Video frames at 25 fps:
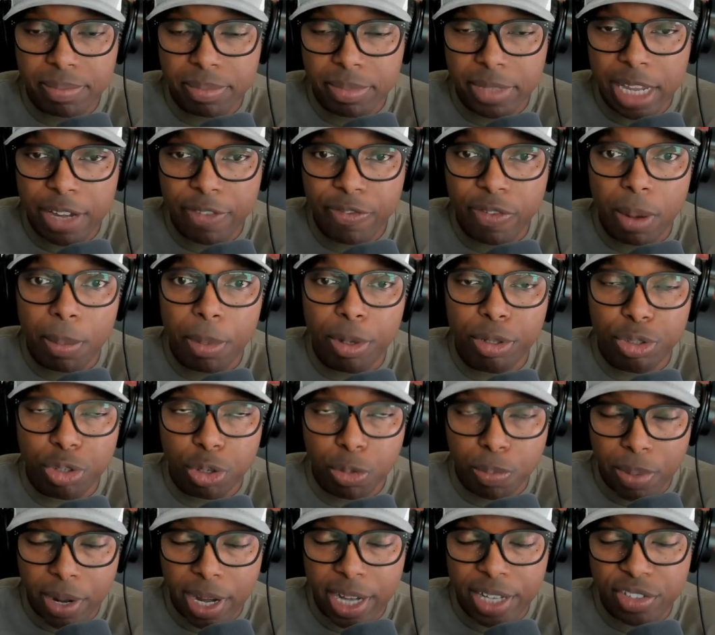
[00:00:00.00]
They fumbled
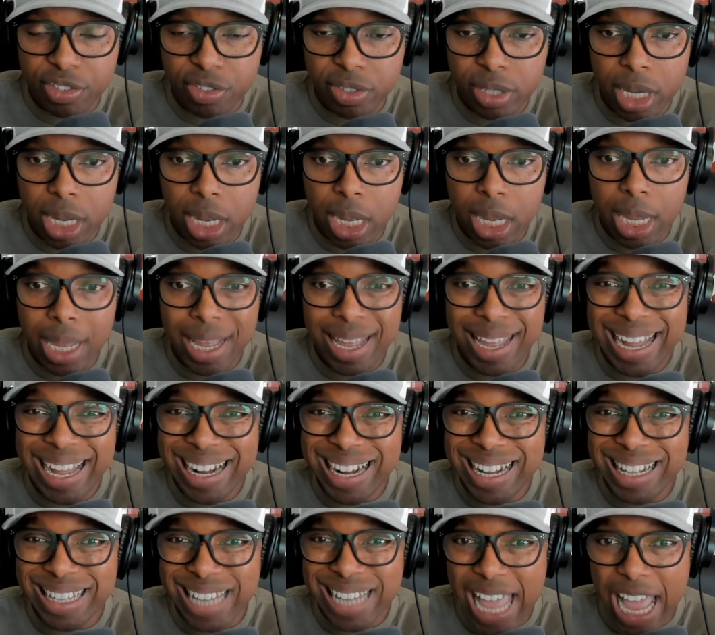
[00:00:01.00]
two punts.
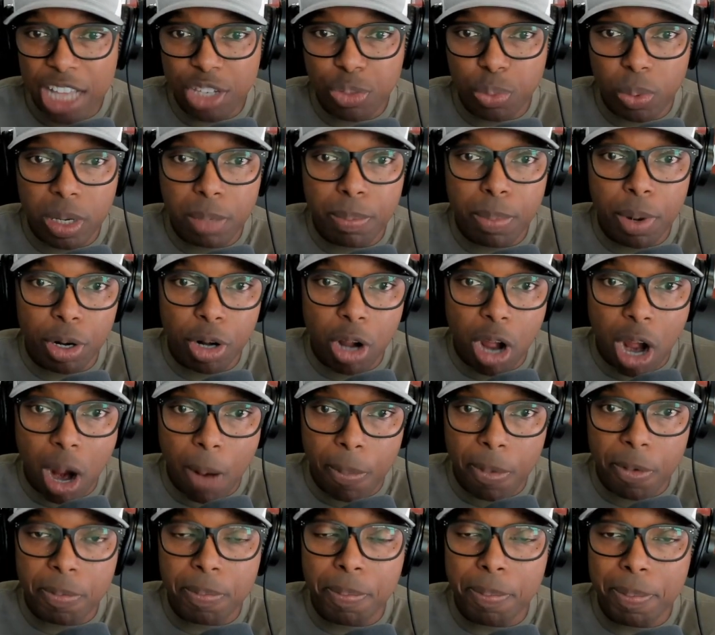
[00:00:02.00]
And then last week, Bert
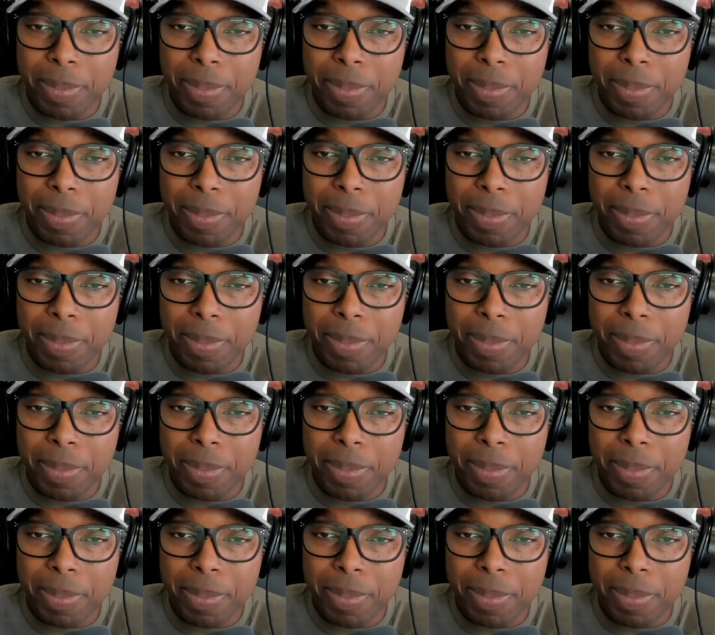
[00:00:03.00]
Auburn